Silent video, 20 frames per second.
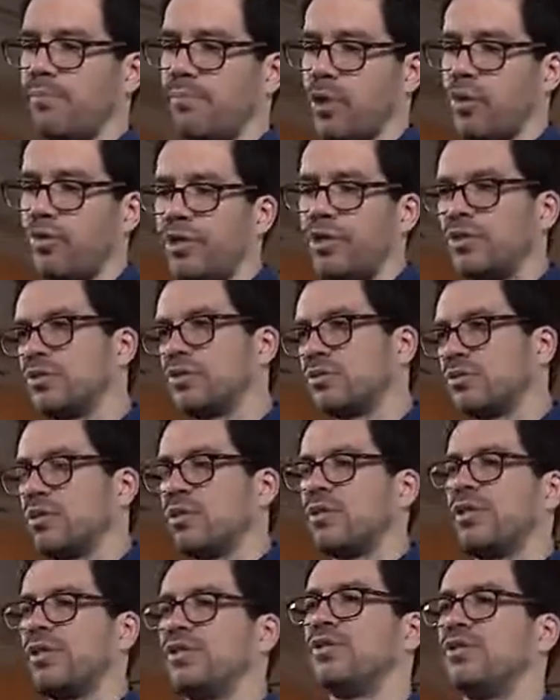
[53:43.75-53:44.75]
bonus,
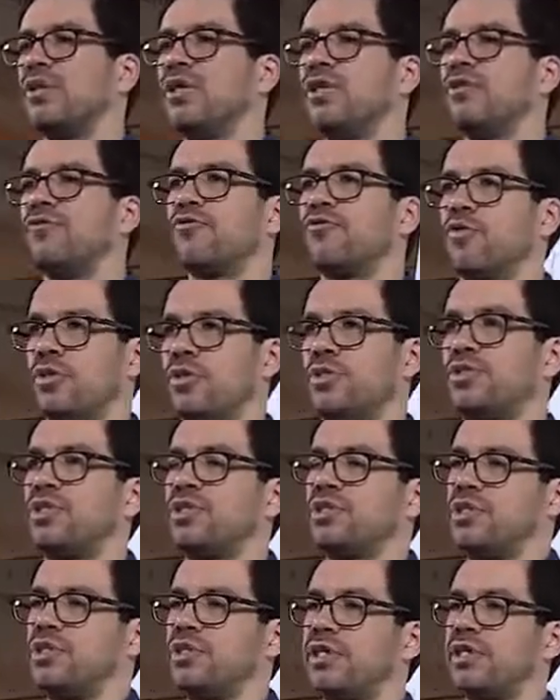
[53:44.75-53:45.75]
all this for only
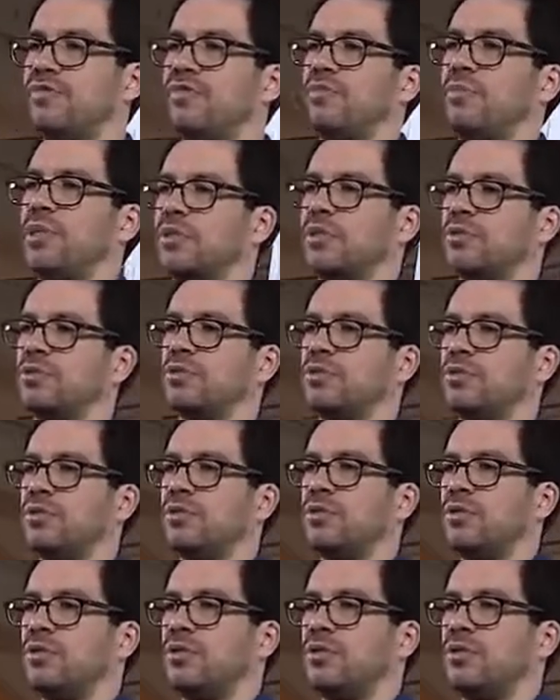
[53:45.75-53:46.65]
67 bucks.